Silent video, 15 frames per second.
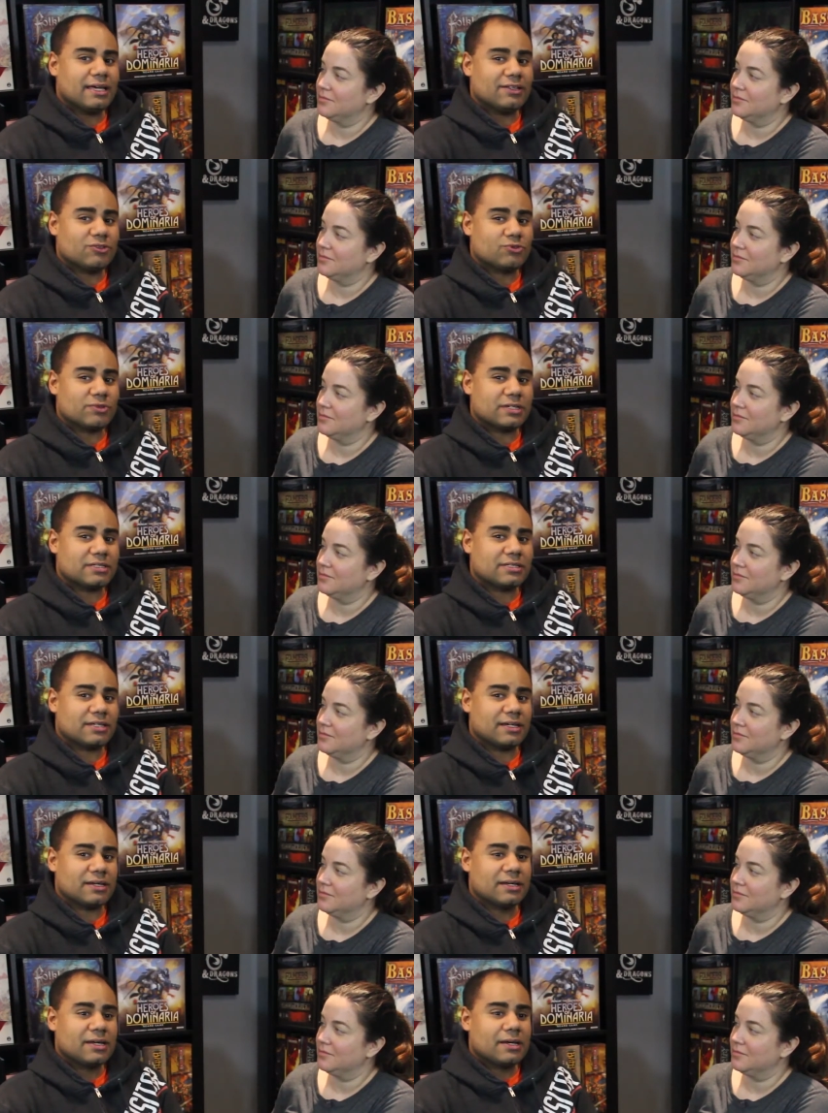
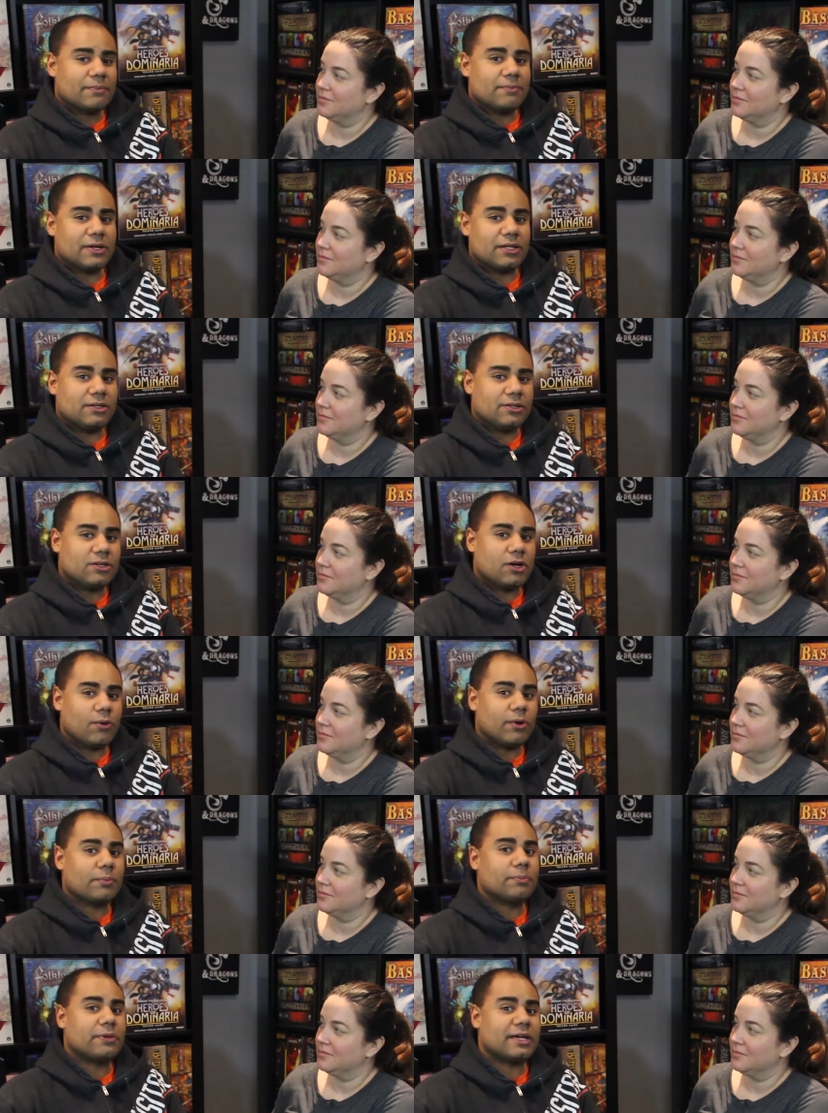Speaker 1: interesting. But no
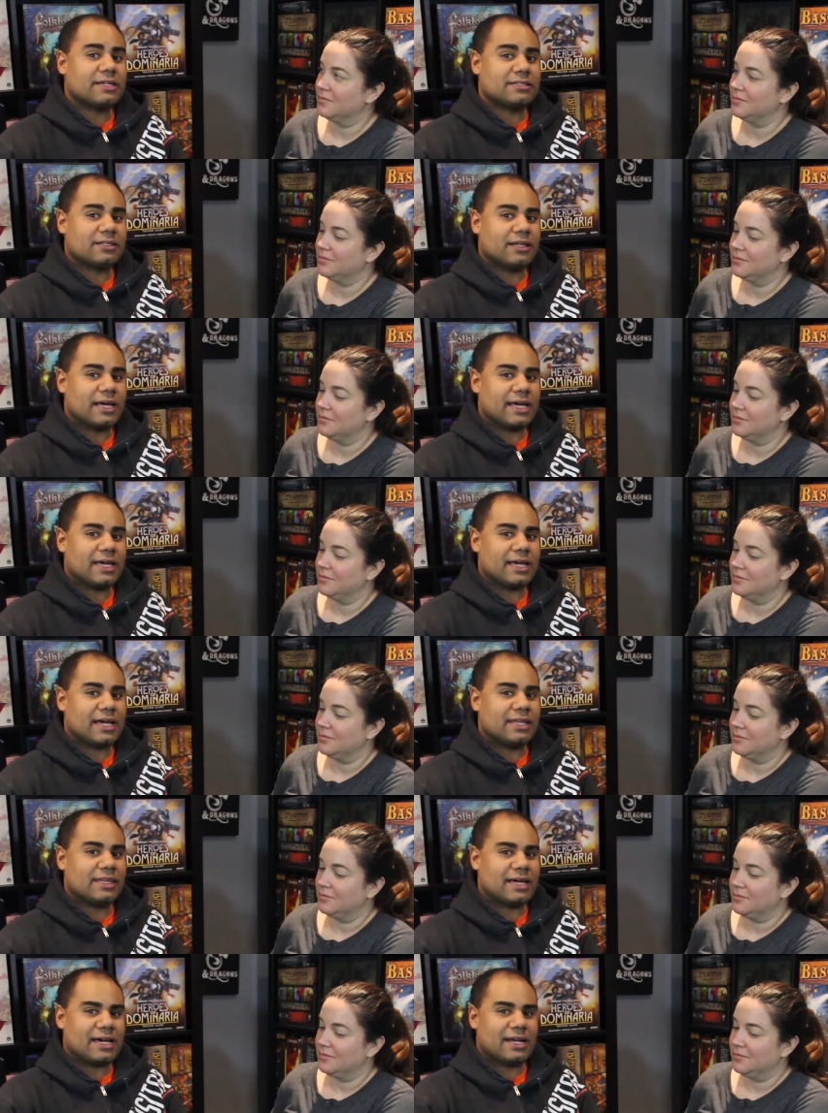one plays alike,
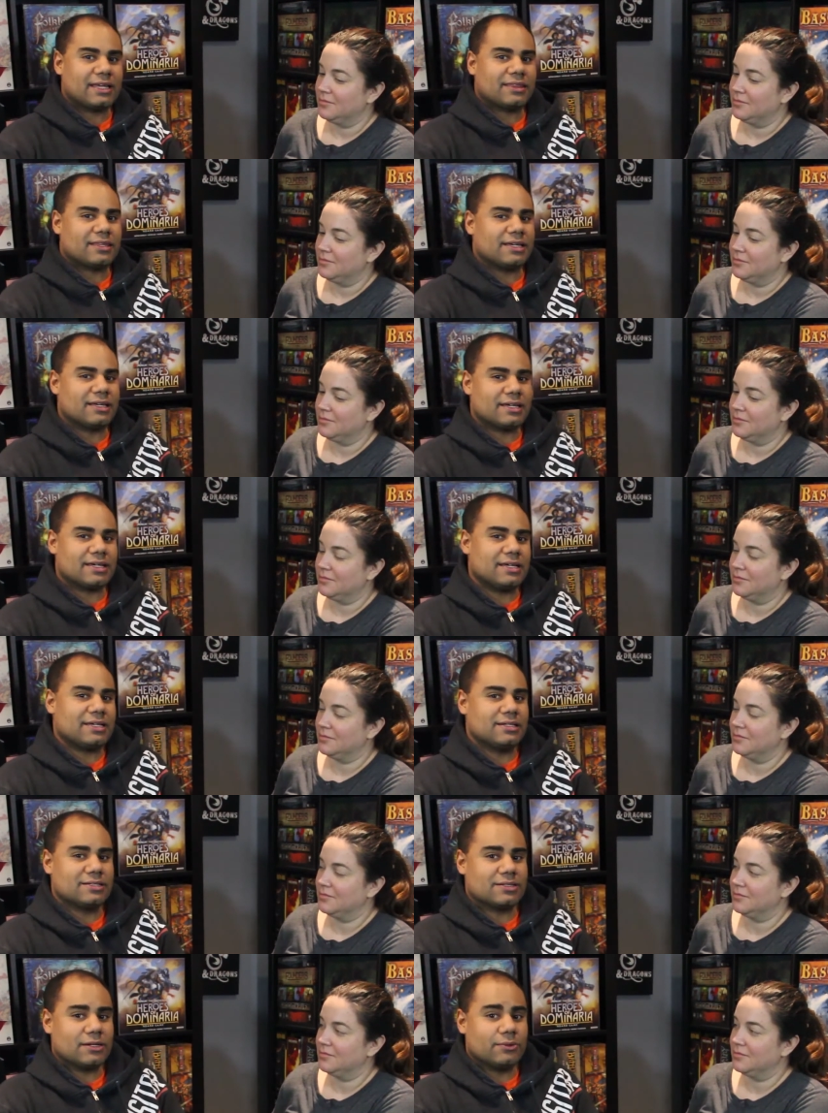and that I think
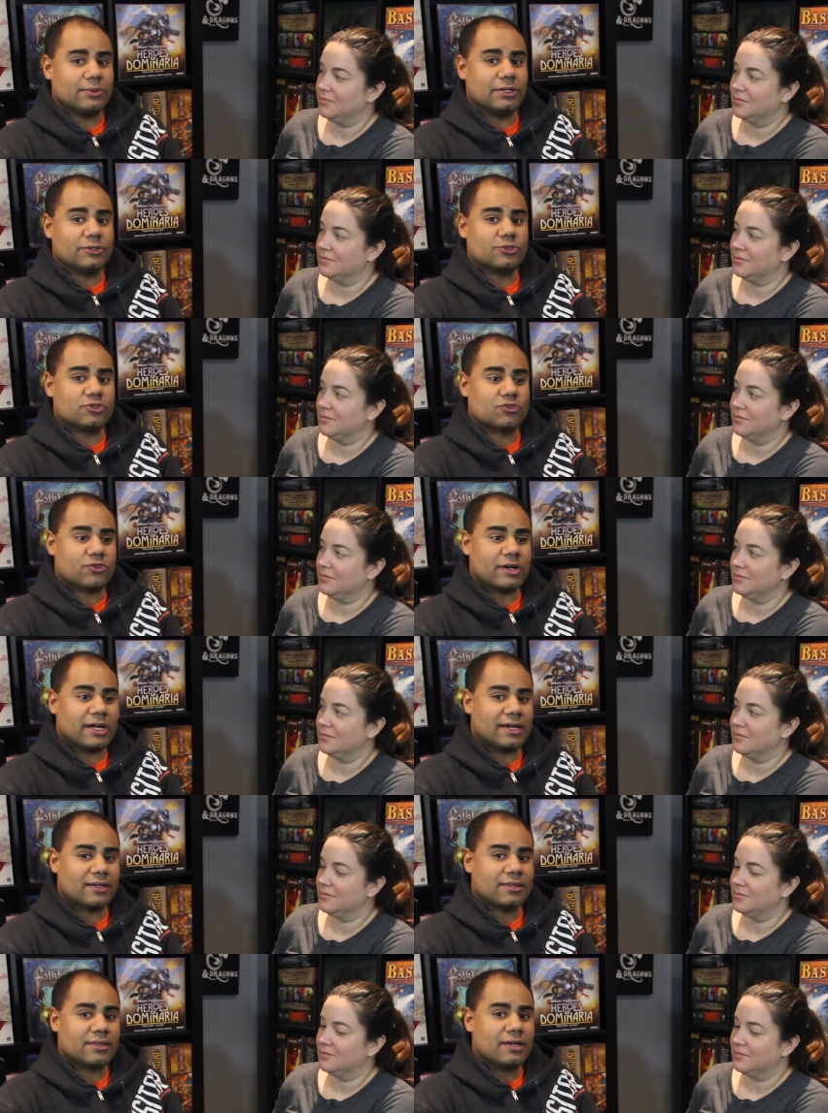is a real
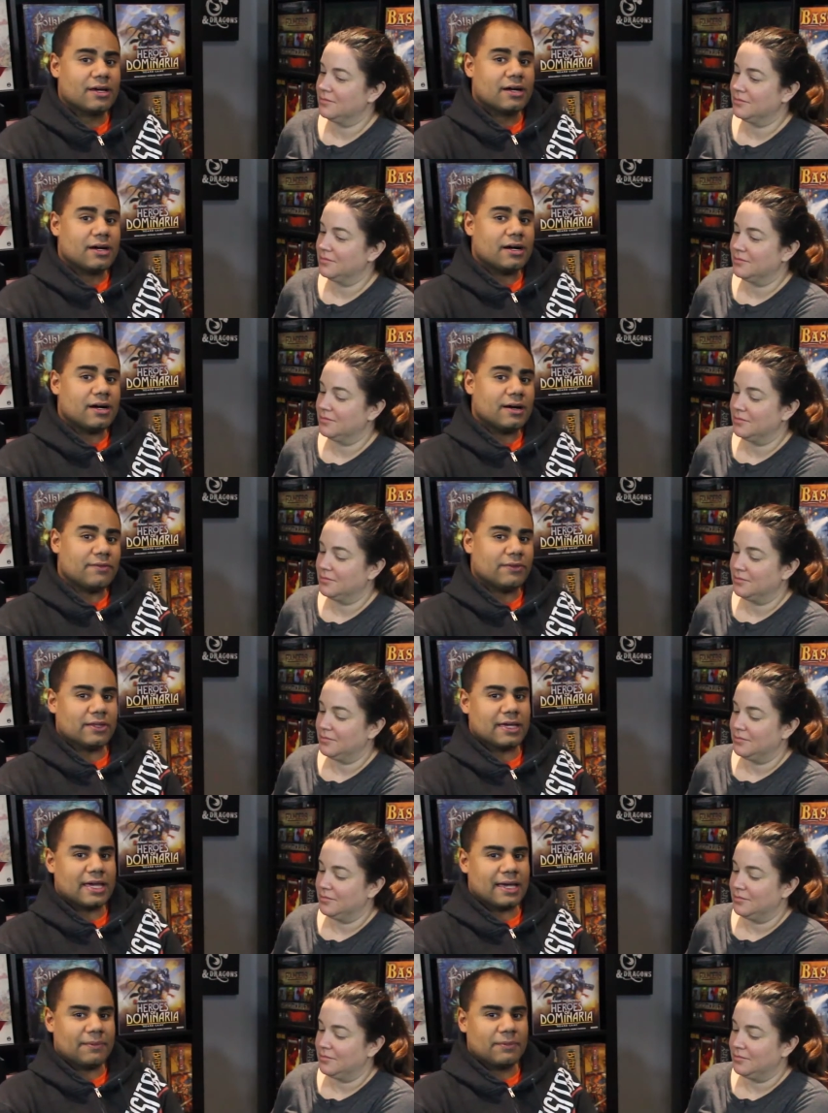strength of the
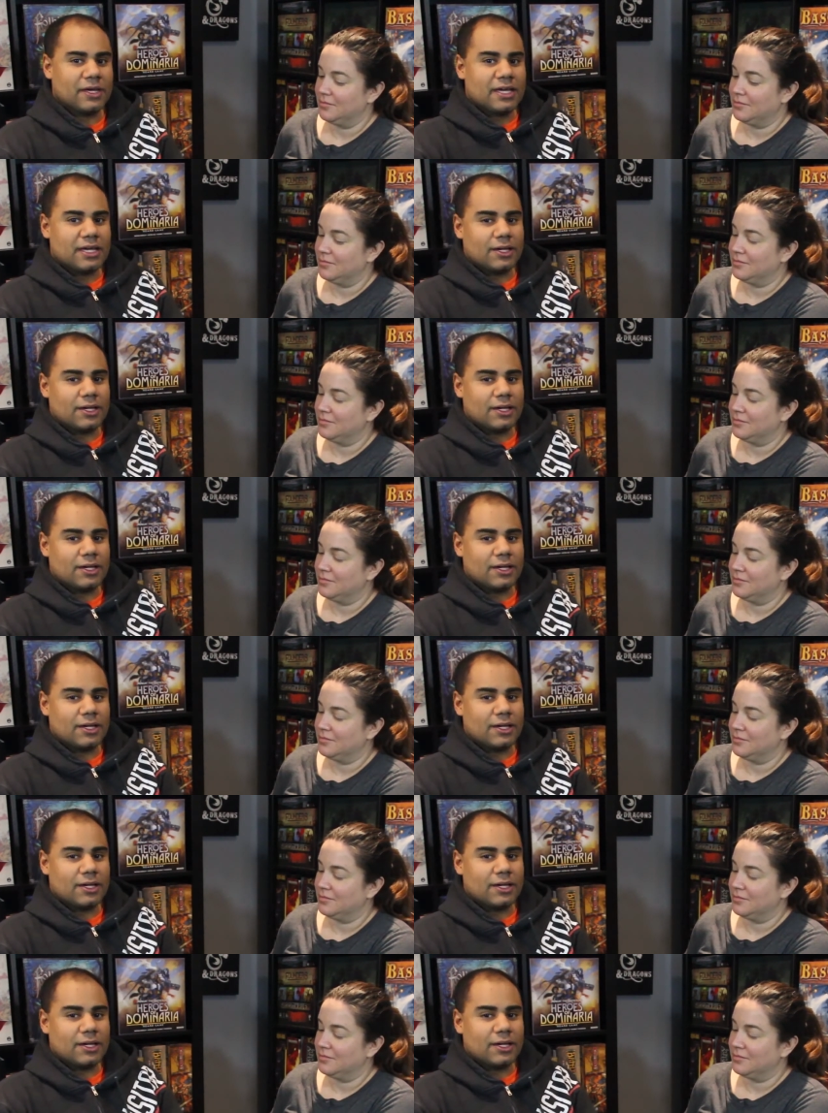game.